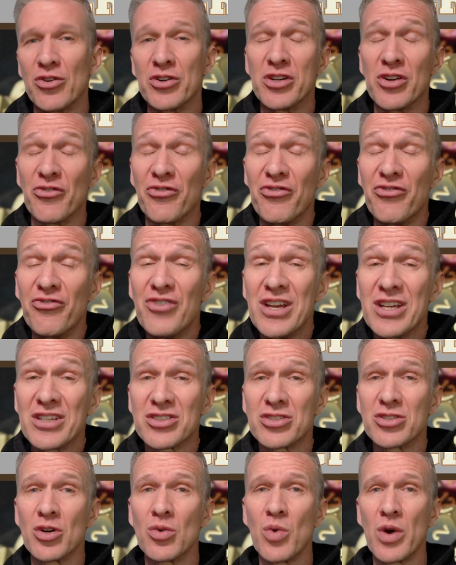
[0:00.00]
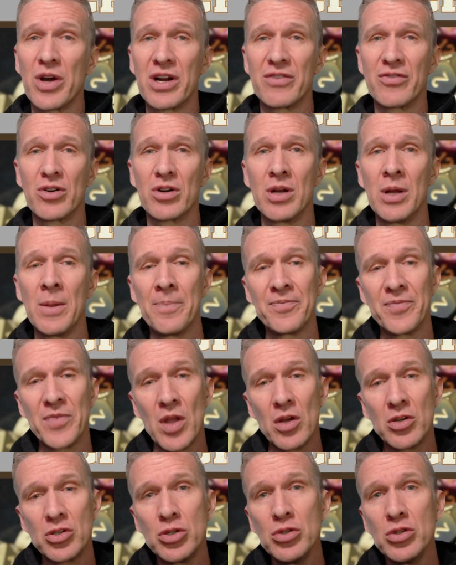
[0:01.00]
your fist or whatever
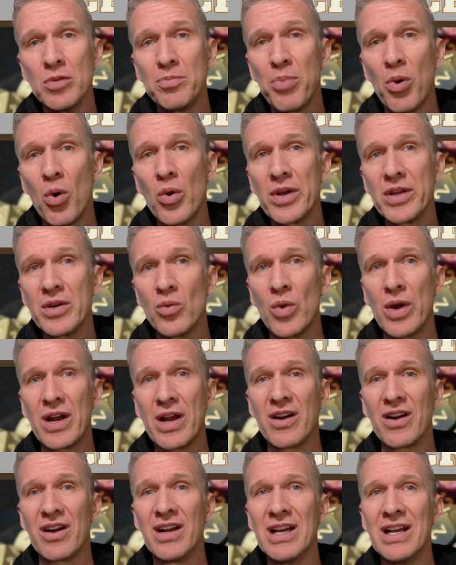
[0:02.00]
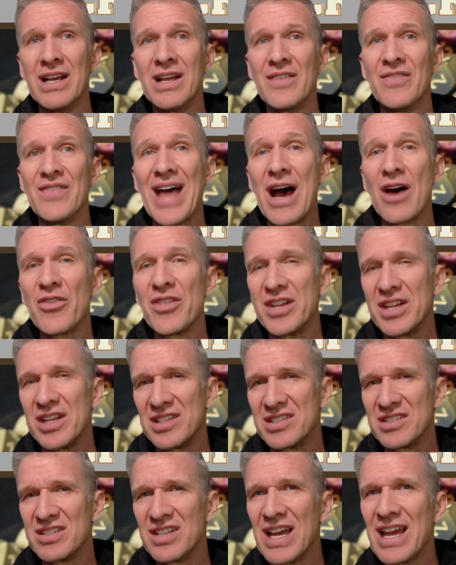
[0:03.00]
to the point where now that
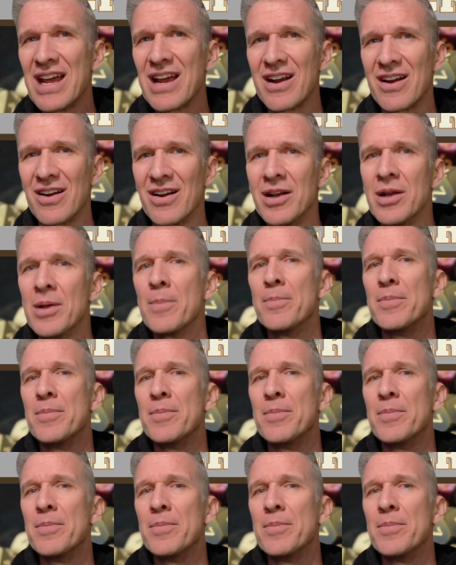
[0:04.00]
it's there,